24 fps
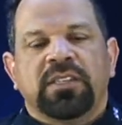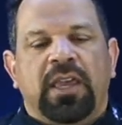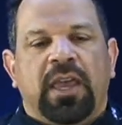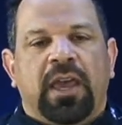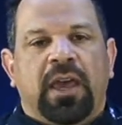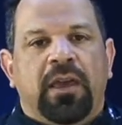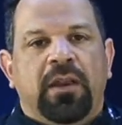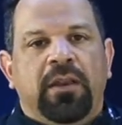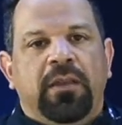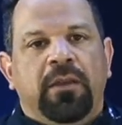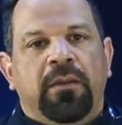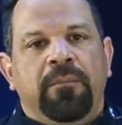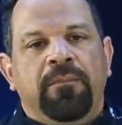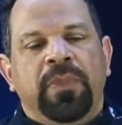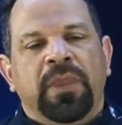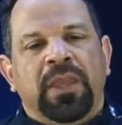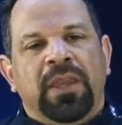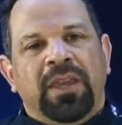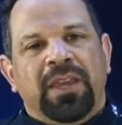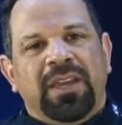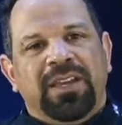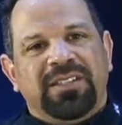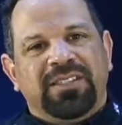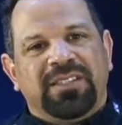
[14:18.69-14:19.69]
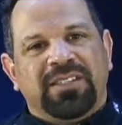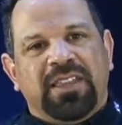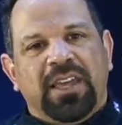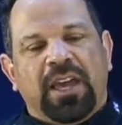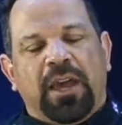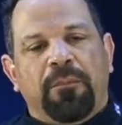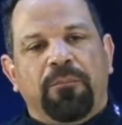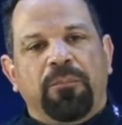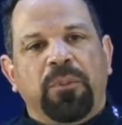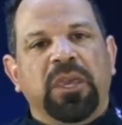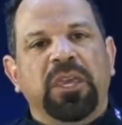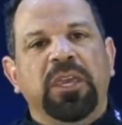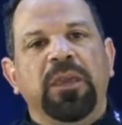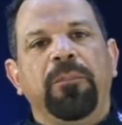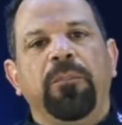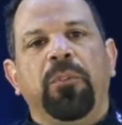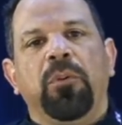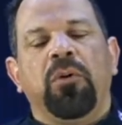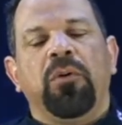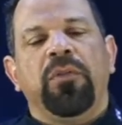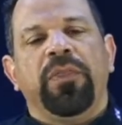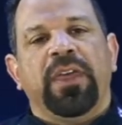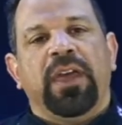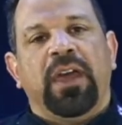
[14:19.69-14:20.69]
at him is that
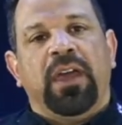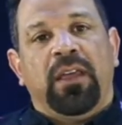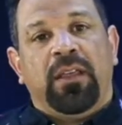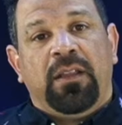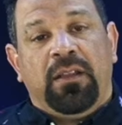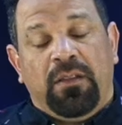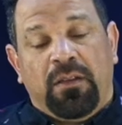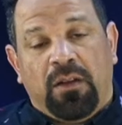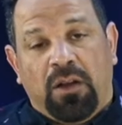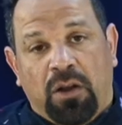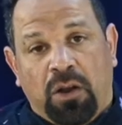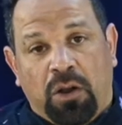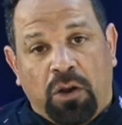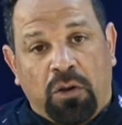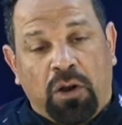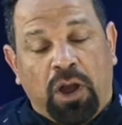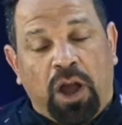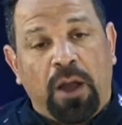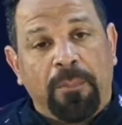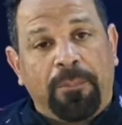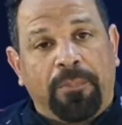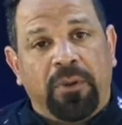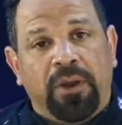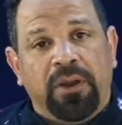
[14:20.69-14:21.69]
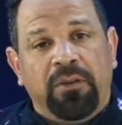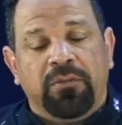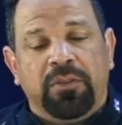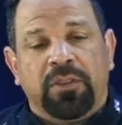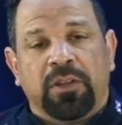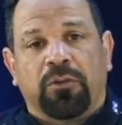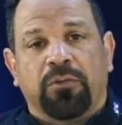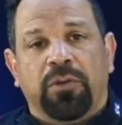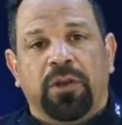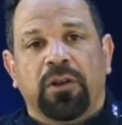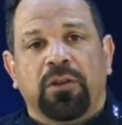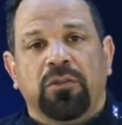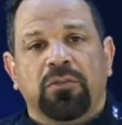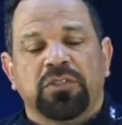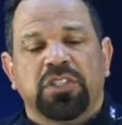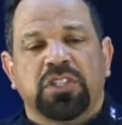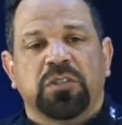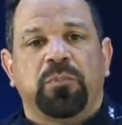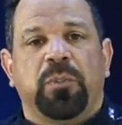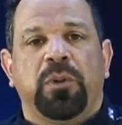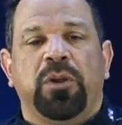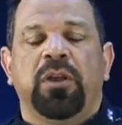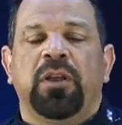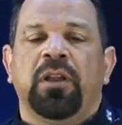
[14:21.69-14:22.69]
people that are operating with a critical
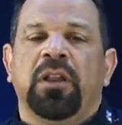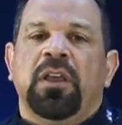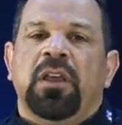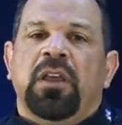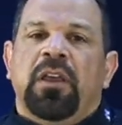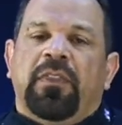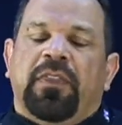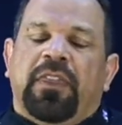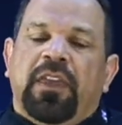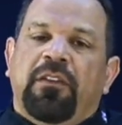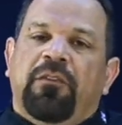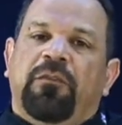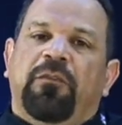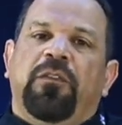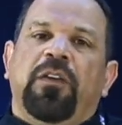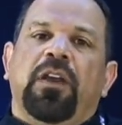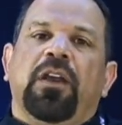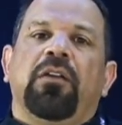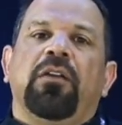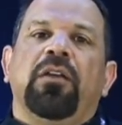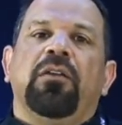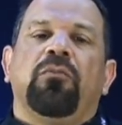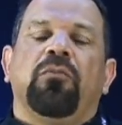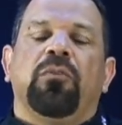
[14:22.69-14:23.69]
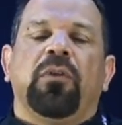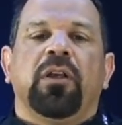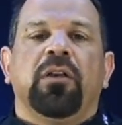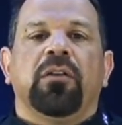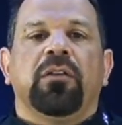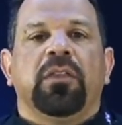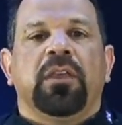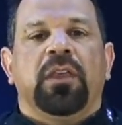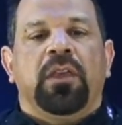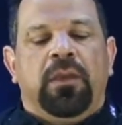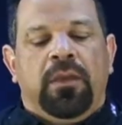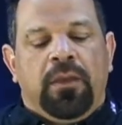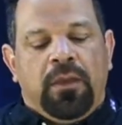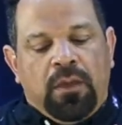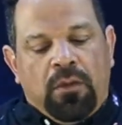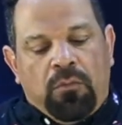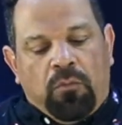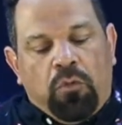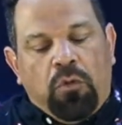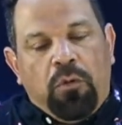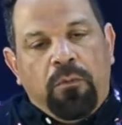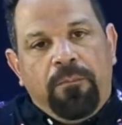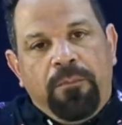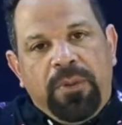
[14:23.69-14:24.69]
spirit, they very rarely
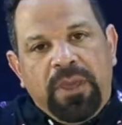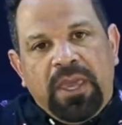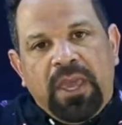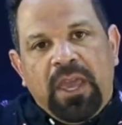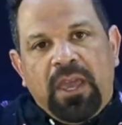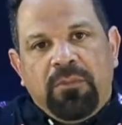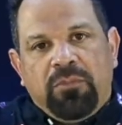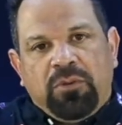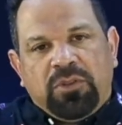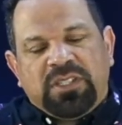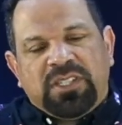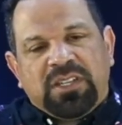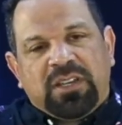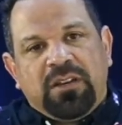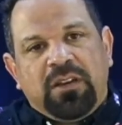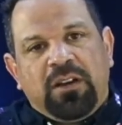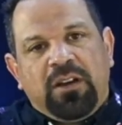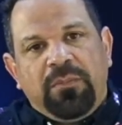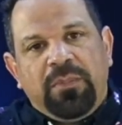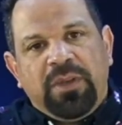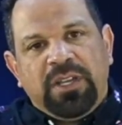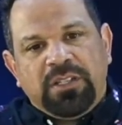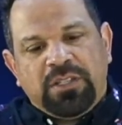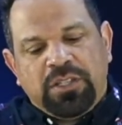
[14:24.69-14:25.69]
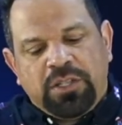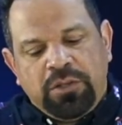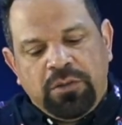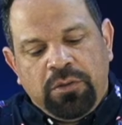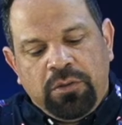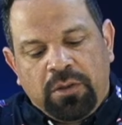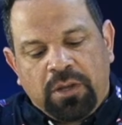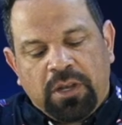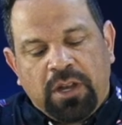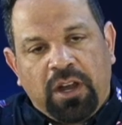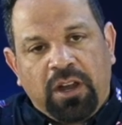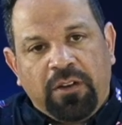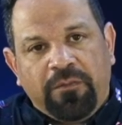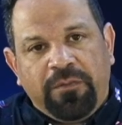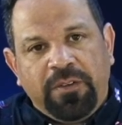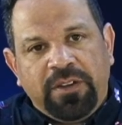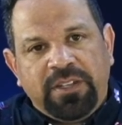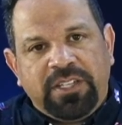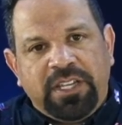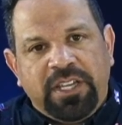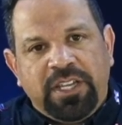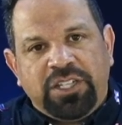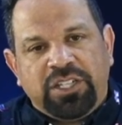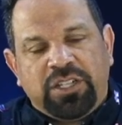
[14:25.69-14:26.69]
will be able to come into
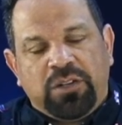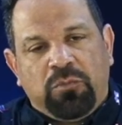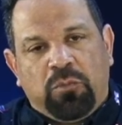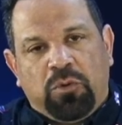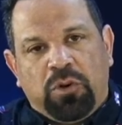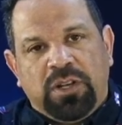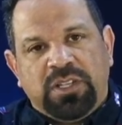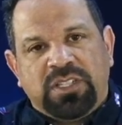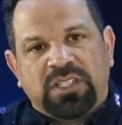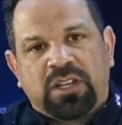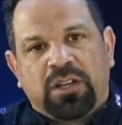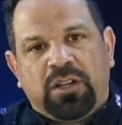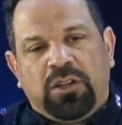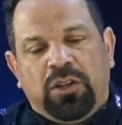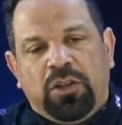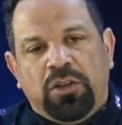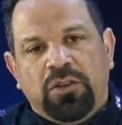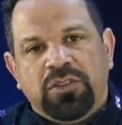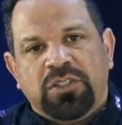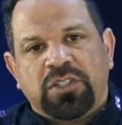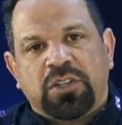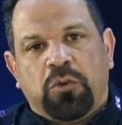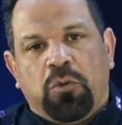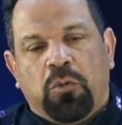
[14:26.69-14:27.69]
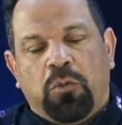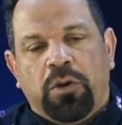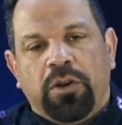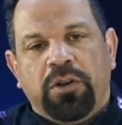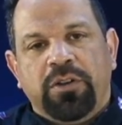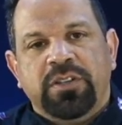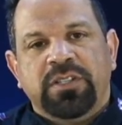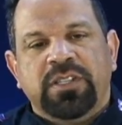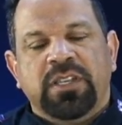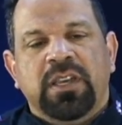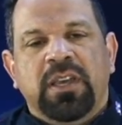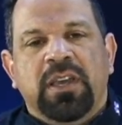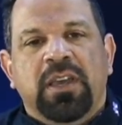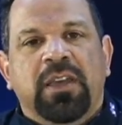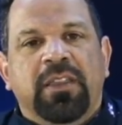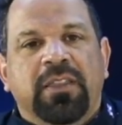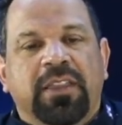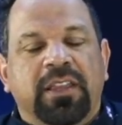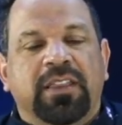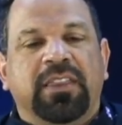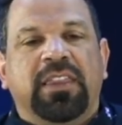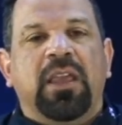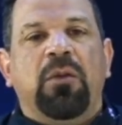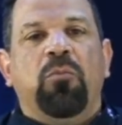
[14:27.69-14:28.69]
confrontation where it's close quarters,
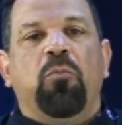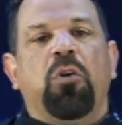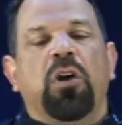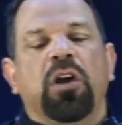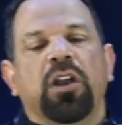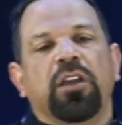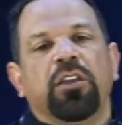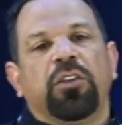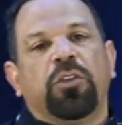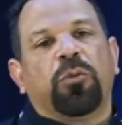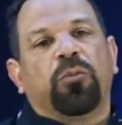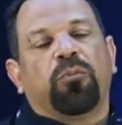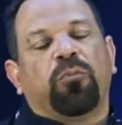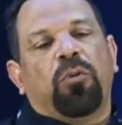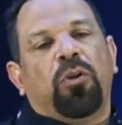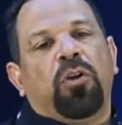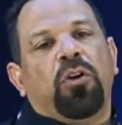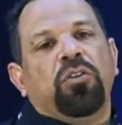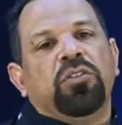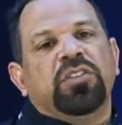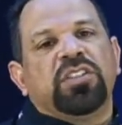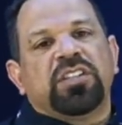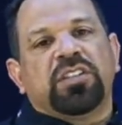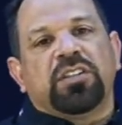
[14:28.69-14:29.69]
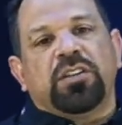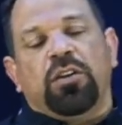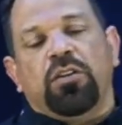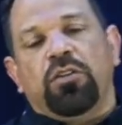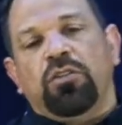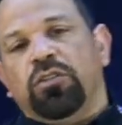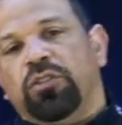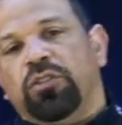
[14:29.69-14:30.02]
that they want to throw stones